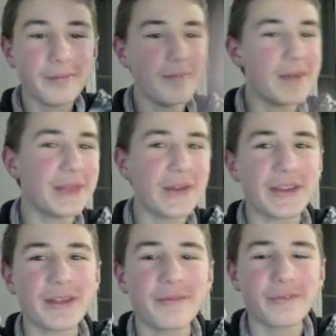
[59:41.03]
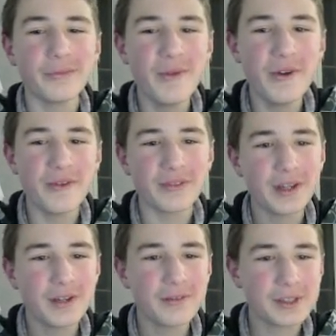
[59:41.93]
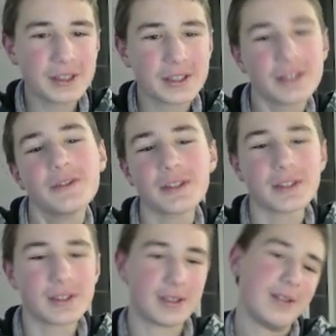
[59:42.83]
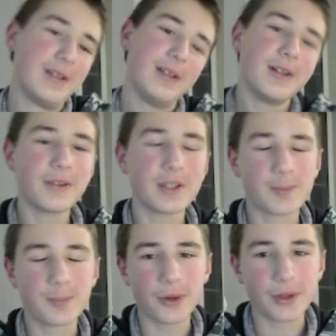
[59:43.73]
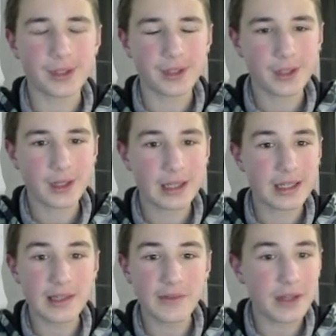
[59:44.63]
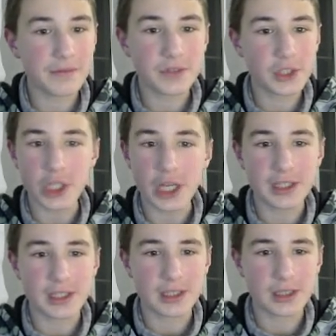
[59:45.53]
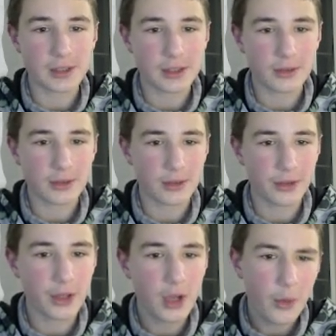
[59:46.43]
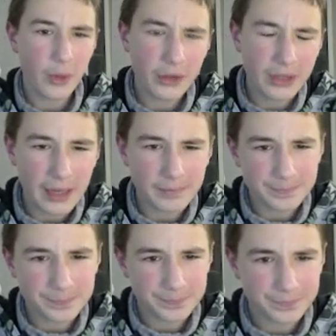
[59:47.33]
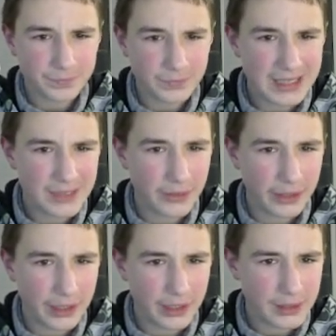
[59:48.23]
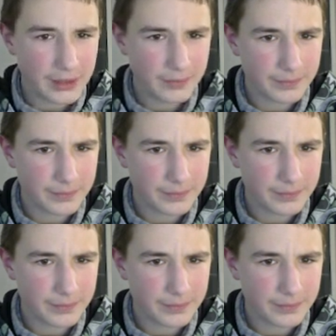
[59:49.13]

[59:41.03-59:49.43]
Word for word: Made the other move. It just loses. On the spot. I didn't even have chances. It just lost on the... Well, okay. Let's forget it.